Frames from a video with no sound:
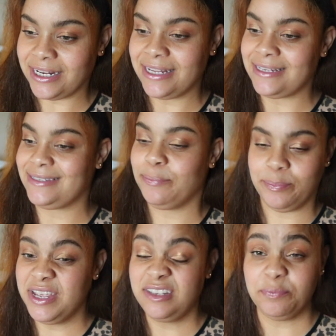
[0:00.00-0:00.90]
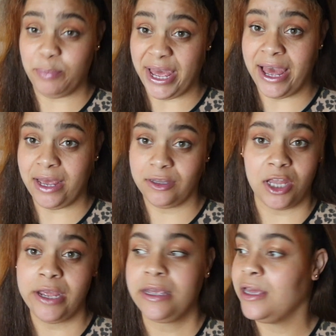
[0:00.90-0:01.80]
is, it's bad.
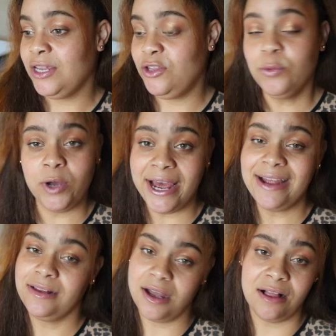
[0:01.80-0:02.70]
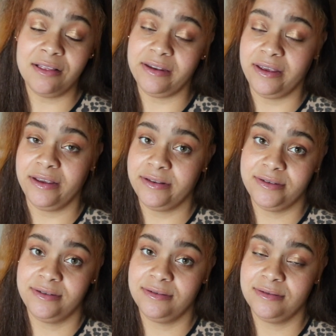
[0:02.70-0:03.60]
Like, you will hate the
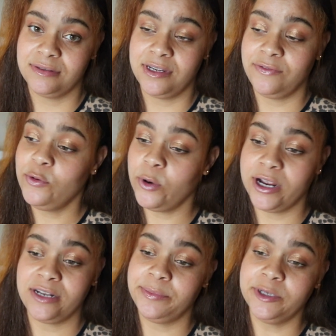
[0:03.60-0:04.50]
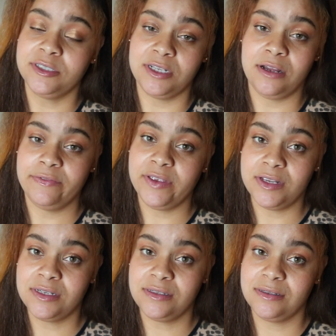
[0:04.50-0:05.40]
holidays if you work at the post
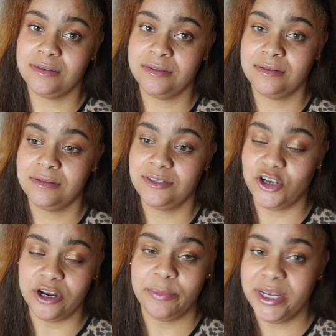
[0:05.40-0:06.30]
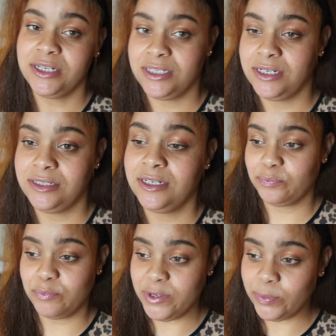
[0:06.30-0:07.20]
office during peak season.
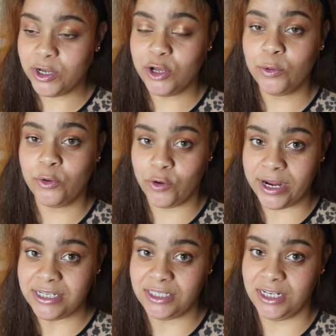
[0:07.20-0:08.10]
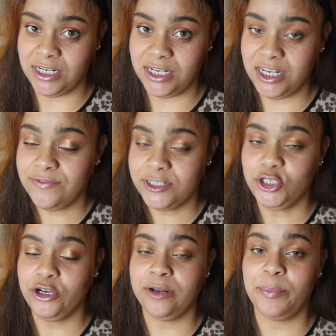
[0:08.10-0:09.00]
People go crazy. Even
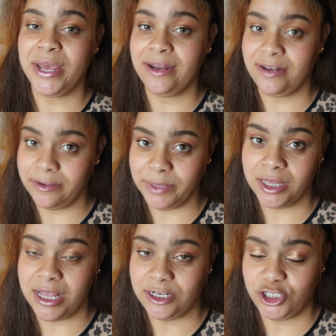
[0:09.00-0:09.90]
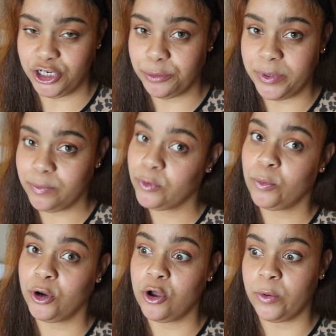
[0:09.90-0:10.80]
during a pandemic last year, people
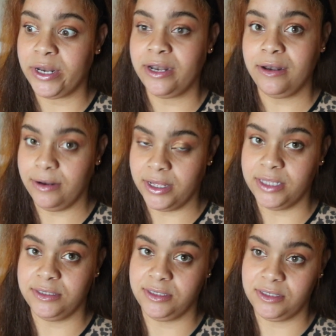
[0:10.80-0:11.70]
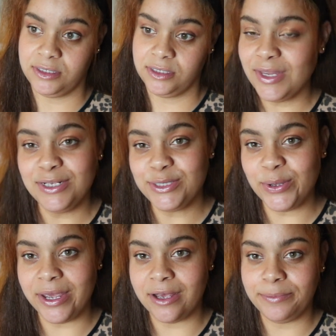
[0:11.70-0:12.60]
were going nuts. So
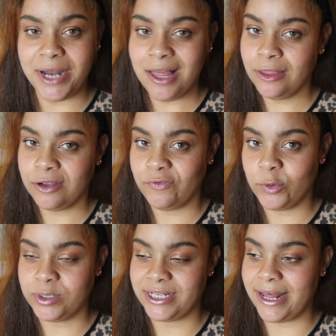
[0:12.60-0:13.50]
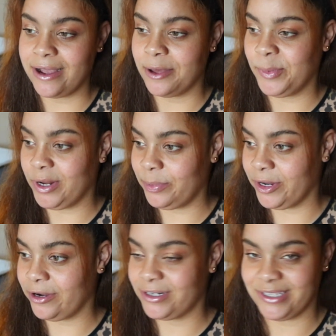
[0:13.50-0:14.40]
yeah, I'm not looking forward to that coming up
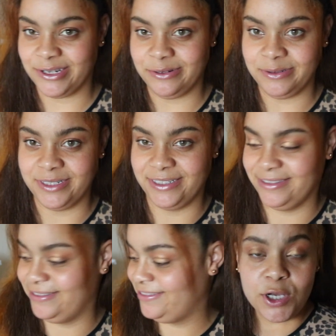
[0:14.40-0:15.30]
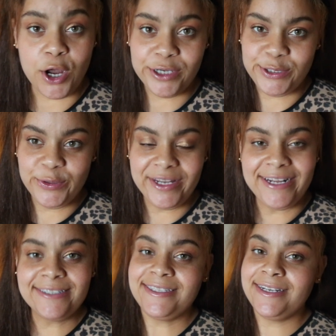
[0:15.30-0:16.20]
here soon. All right, so the
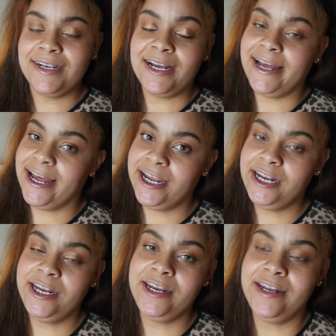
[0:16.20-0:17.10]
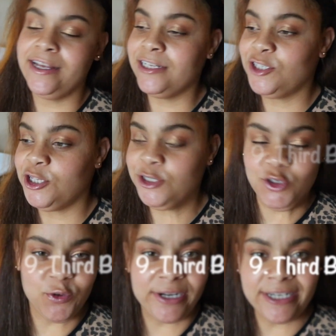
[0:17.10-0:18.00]
next thing I hated is the
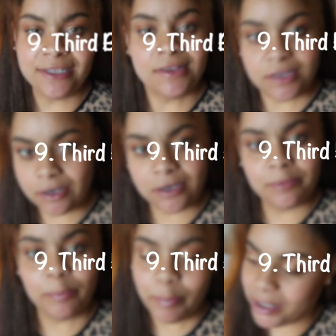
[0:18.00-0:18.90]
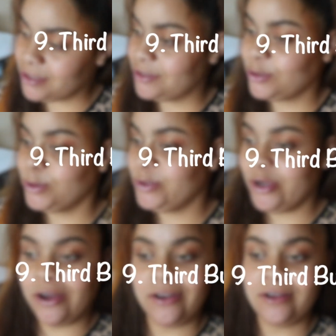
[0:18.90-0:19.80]
dreaded third bundle.
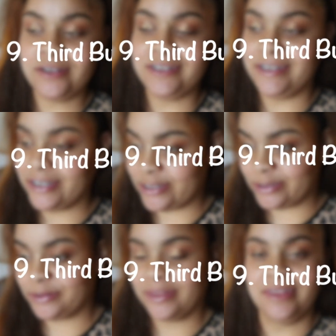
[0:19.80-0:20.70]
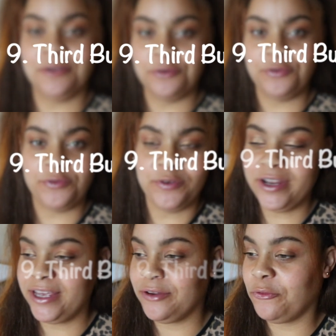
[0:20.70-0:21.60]
Y'all know, the
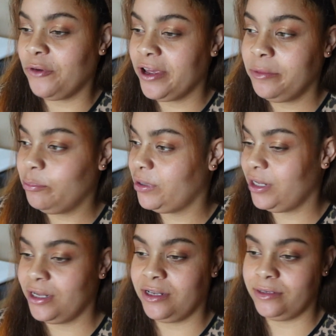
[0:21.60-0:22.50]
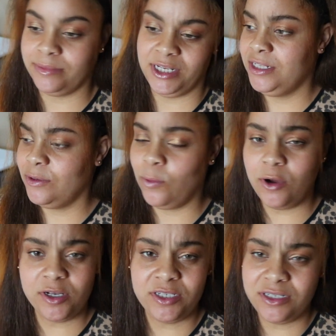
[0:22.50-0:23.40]
freaking Red Plum, the
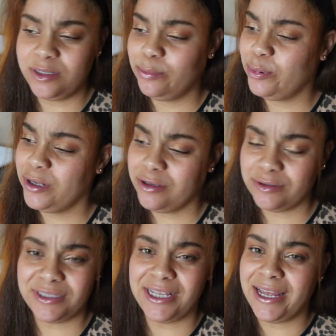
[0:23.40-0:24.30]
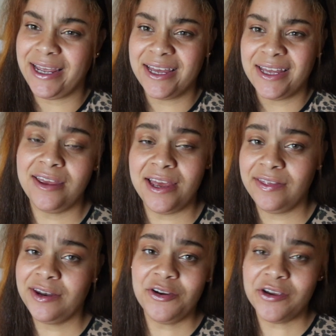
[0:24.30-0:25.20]
Washington Post, like,
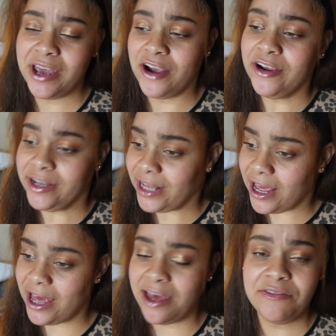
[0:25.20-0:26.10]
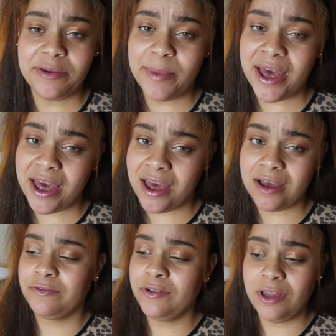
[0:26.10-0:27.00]
and then you're carrying that heavy
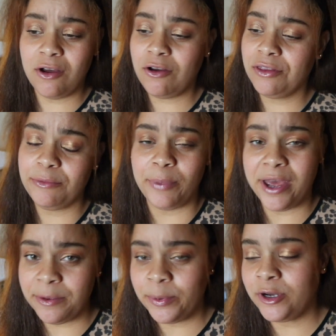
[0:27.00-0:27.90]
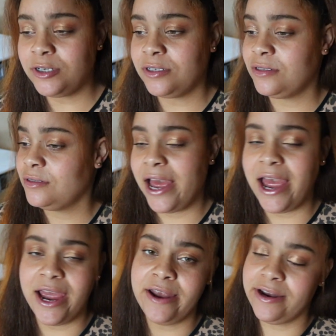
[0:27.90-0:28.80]
bag full of all them papers.
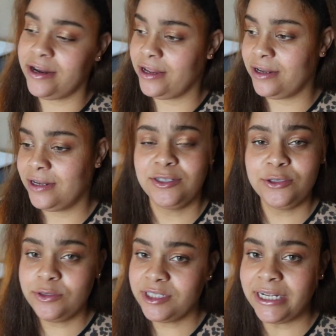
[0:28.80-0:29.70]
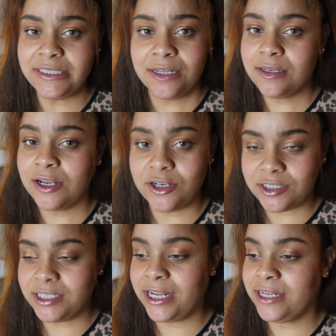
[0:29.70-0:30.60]
Hated it. Tuesdays and
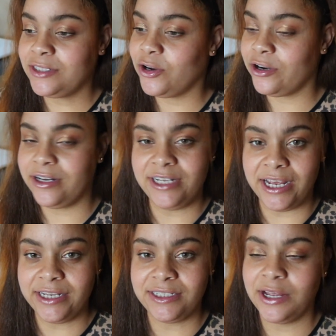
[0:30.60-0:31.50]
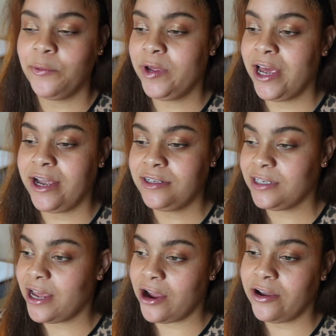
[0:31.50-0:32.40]
Thursdays are the days that we had
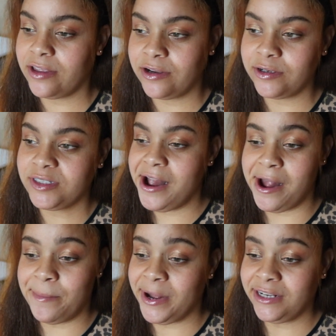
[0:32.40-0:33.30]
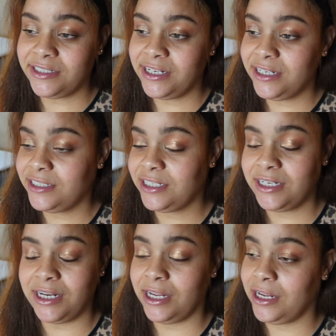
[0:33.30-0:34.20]
to carry those at my
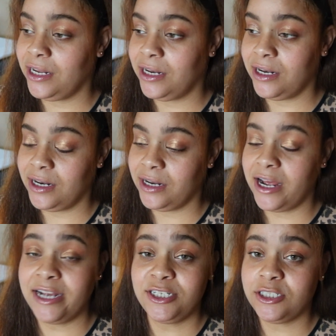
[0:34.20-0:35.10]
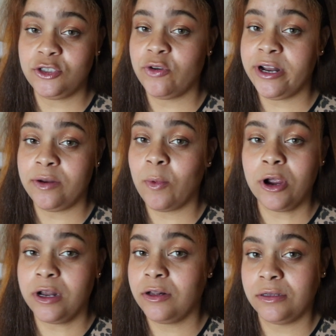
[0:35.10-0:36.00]
station, and I just dreaded
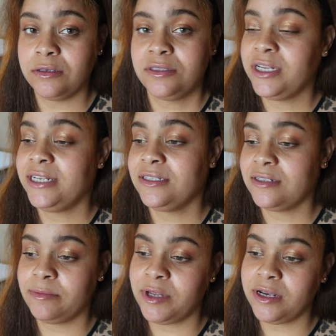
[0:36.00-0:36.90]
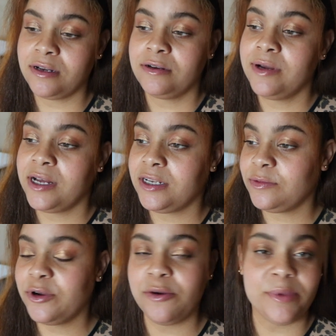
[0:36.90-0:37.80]
working on those days because I'm like, oh
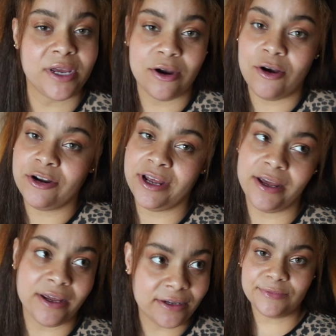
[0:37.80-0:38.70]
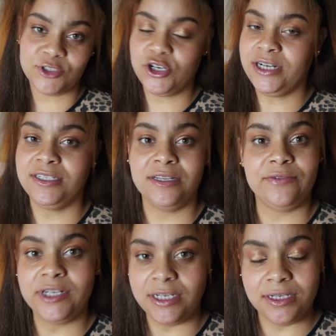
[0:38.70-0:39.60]
gosh, we're gonna be here all day trying to
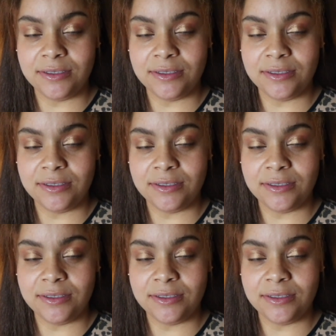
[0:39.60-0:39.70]
deliver these.